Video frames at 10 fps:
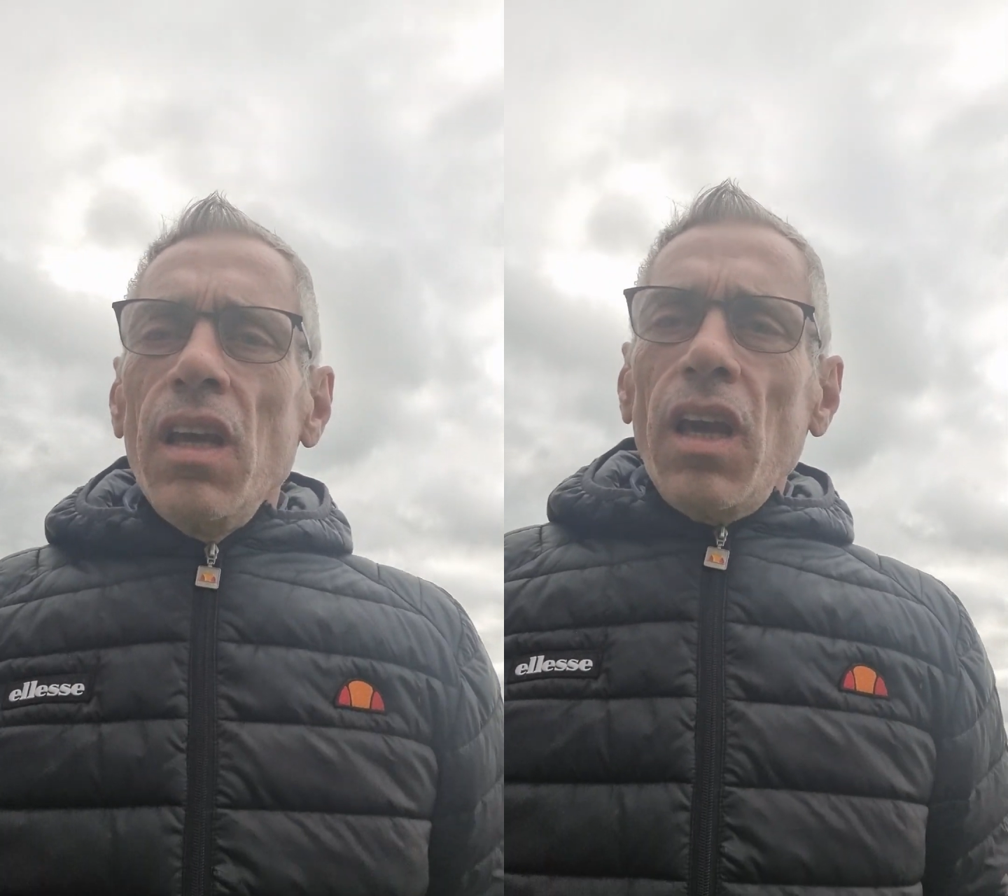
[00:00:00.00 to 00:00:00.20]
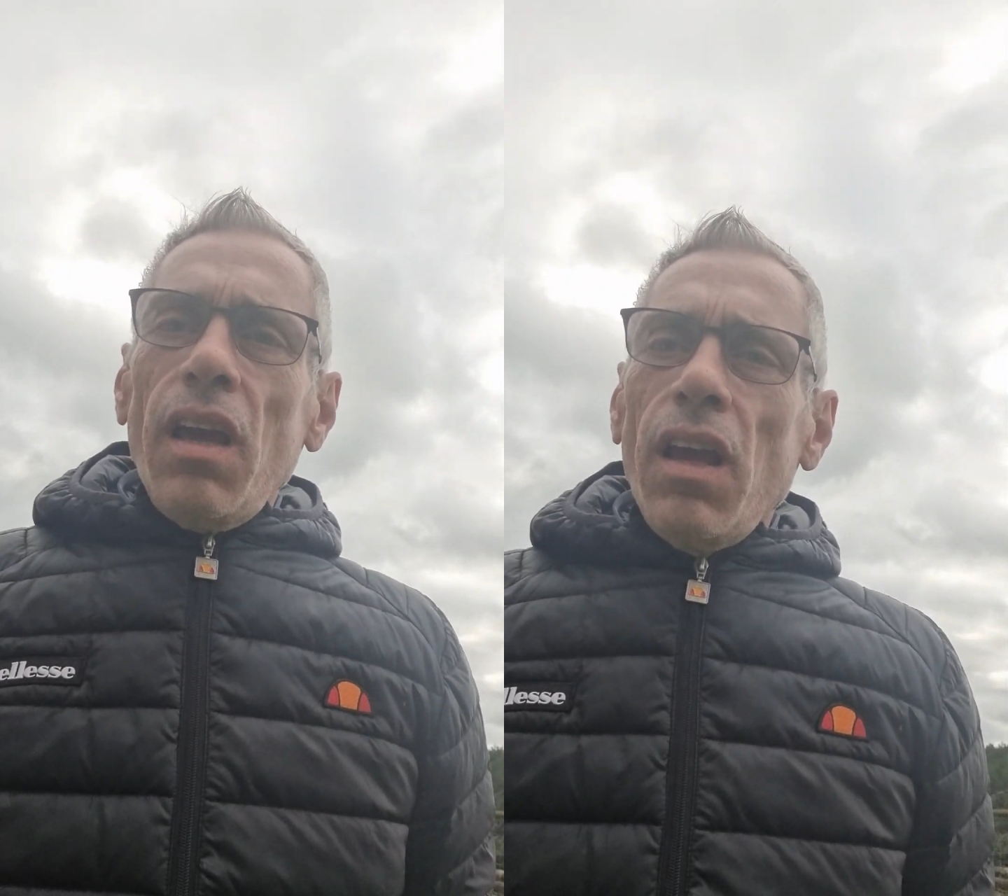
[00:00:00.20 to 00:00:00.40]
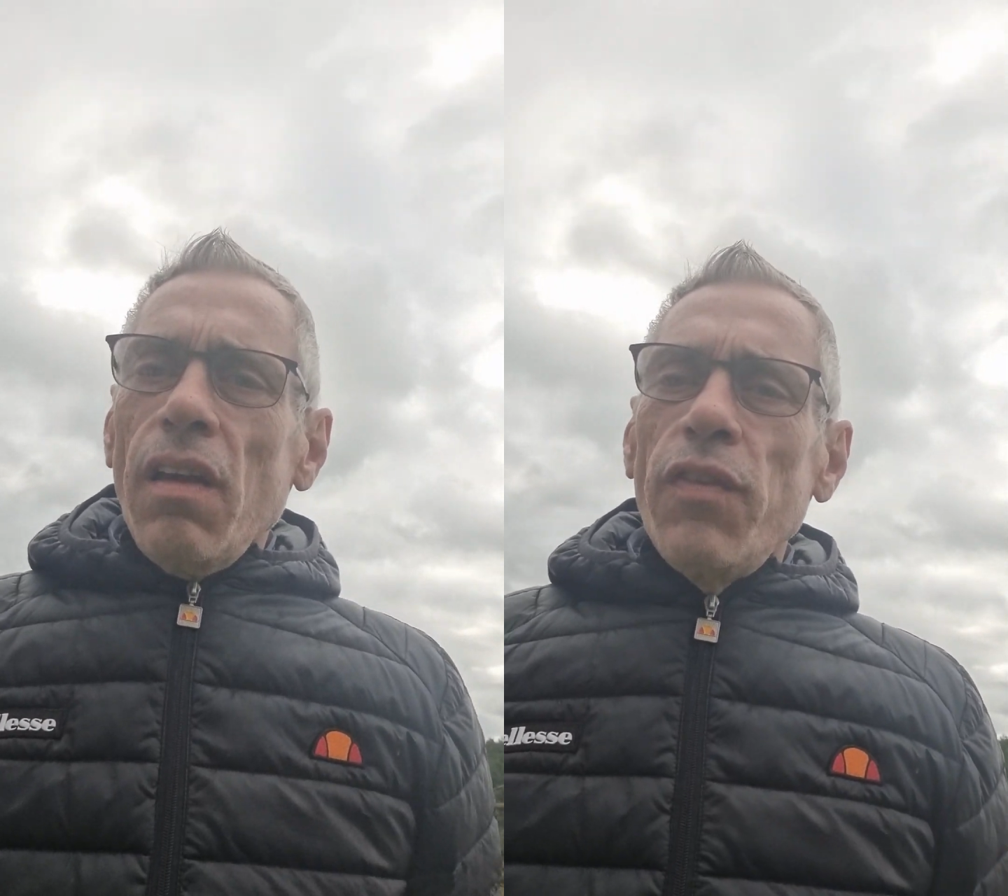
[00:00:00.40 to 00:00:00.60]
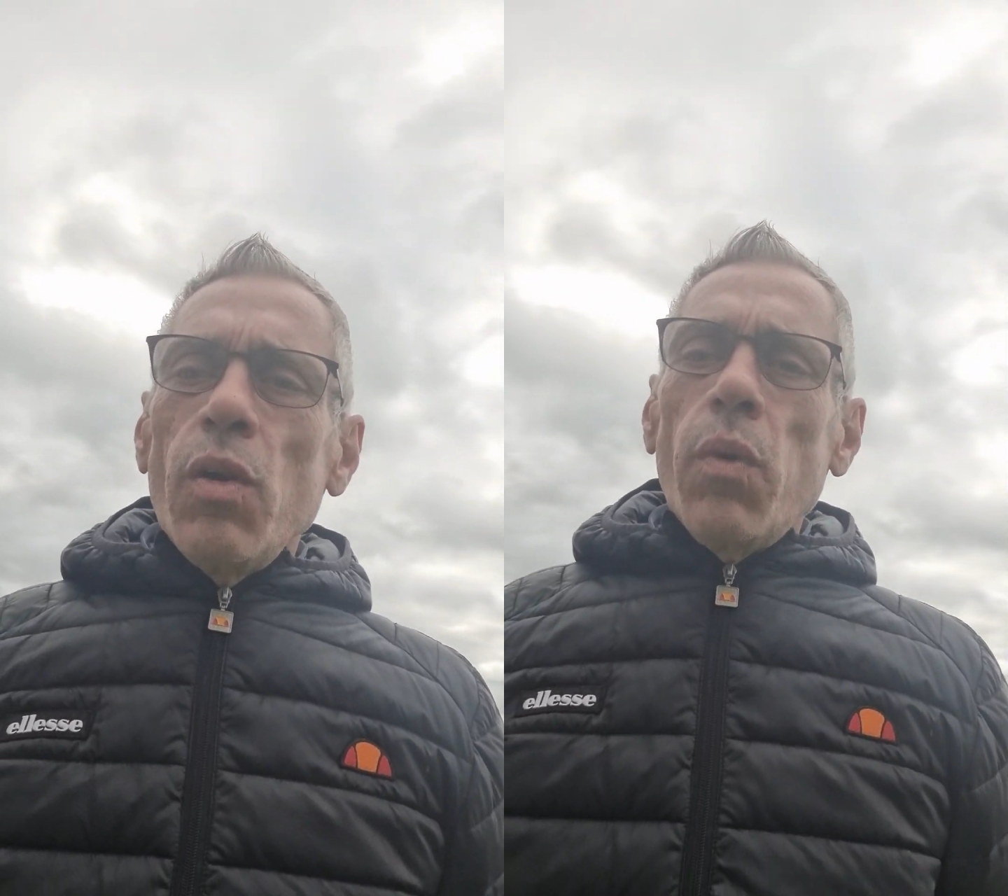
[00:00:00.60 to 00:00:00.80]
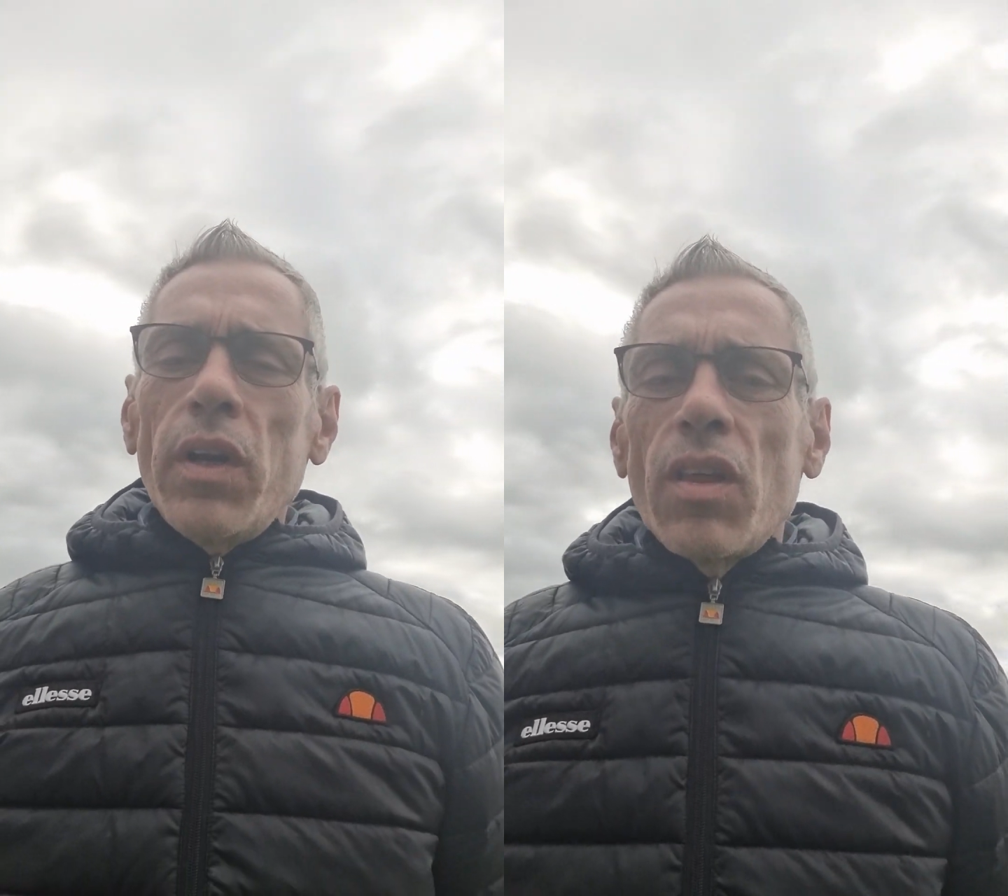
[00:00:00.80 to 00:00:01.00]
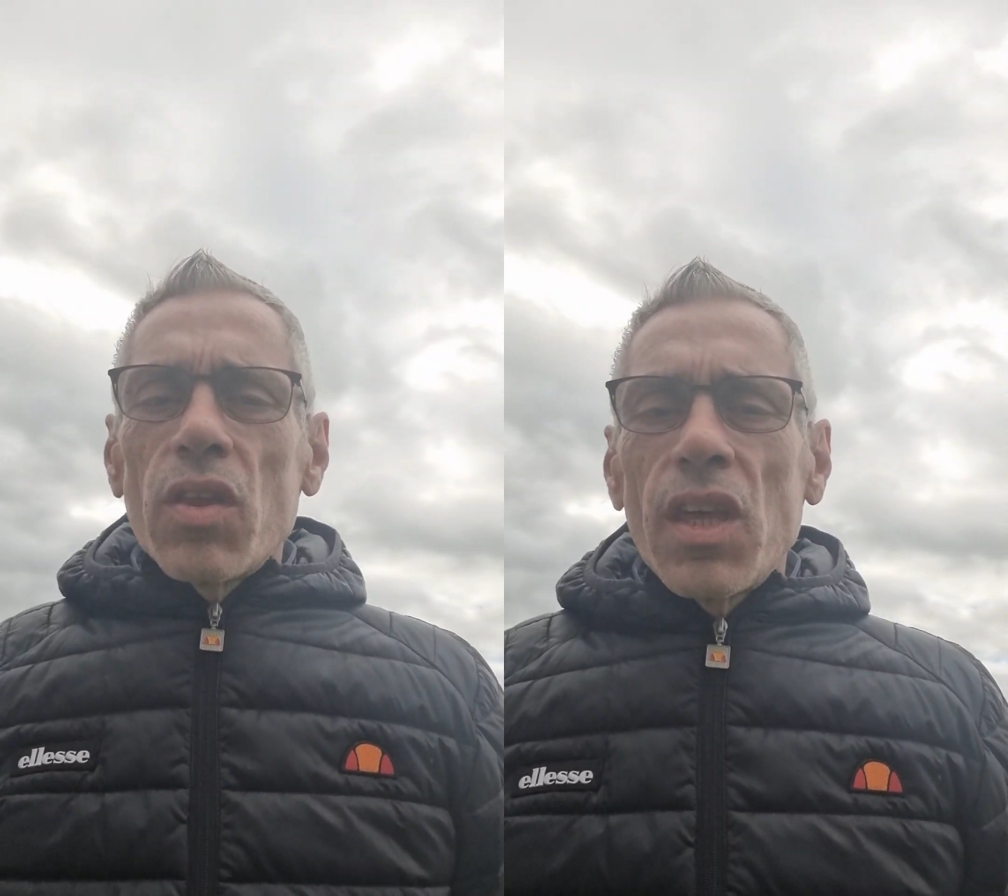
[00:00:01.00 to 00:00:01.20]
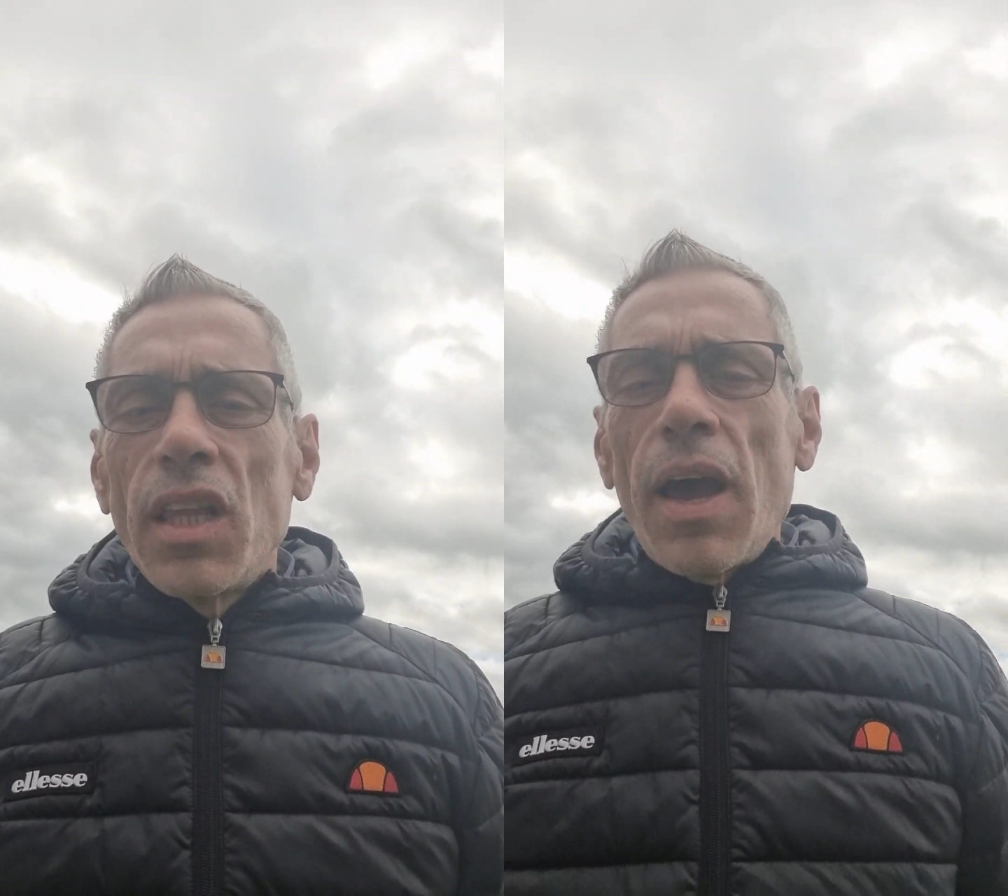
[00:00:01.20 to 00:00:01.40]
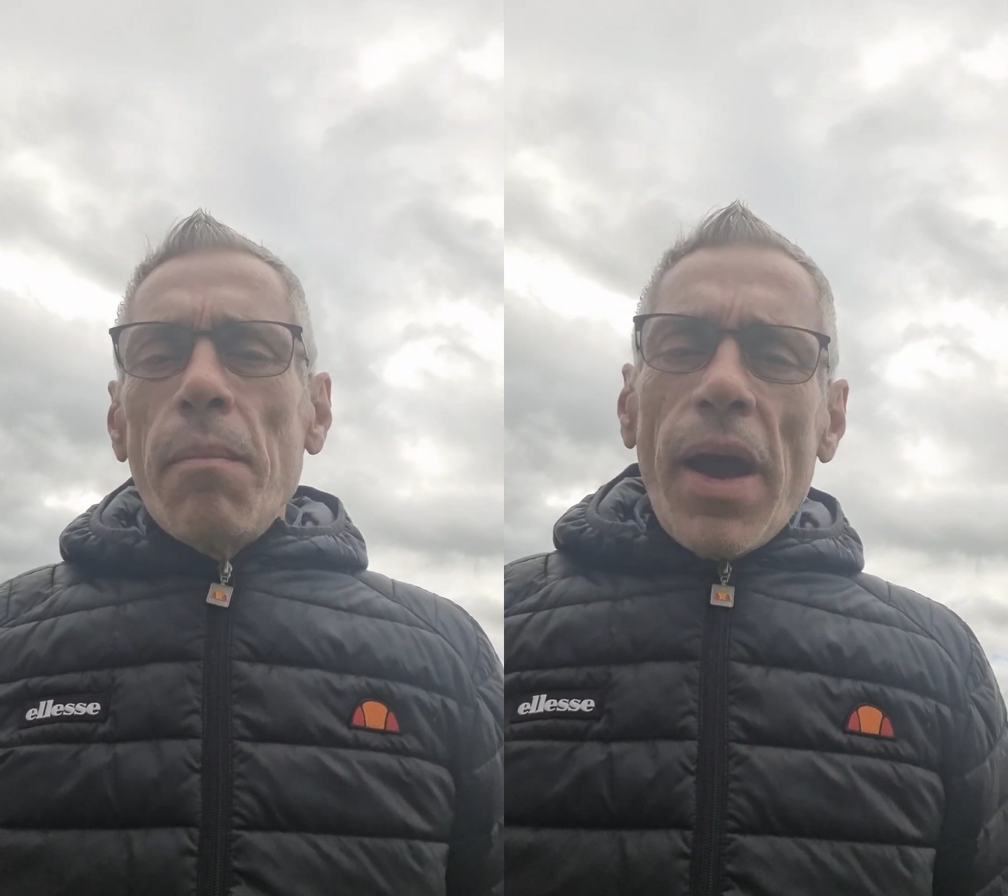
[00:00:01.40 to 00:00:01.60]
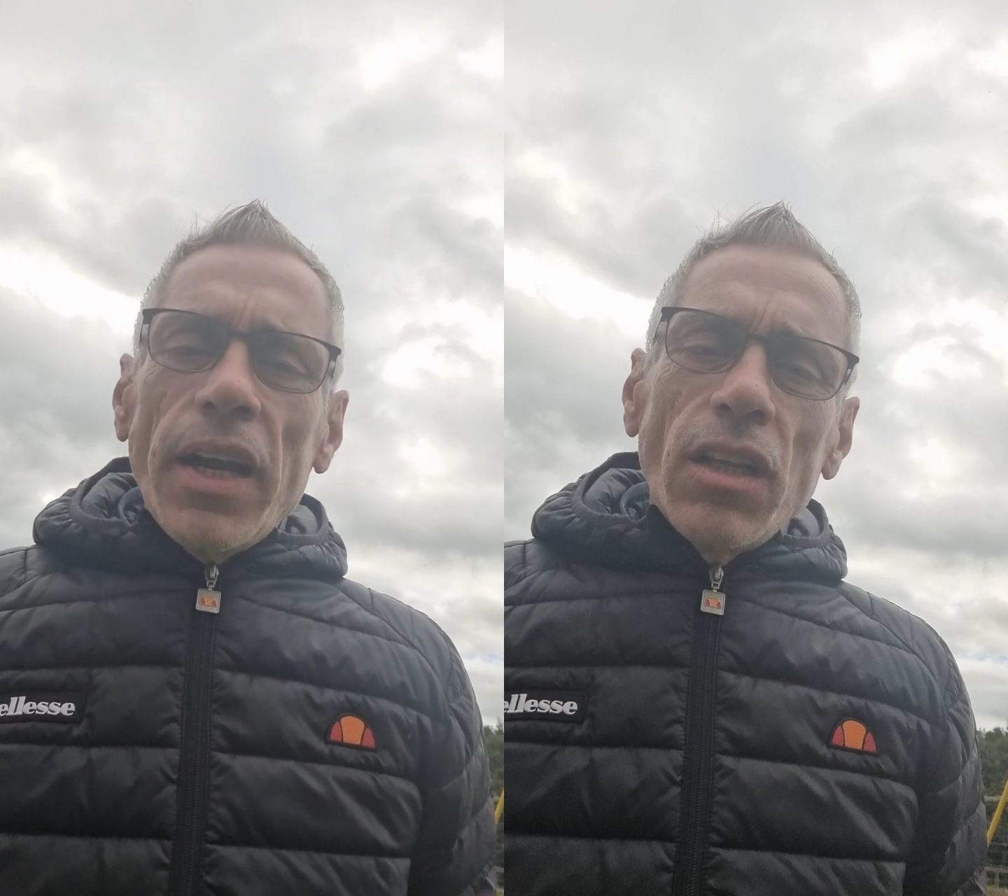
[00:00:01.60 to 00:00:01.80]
if you wanted to see that man,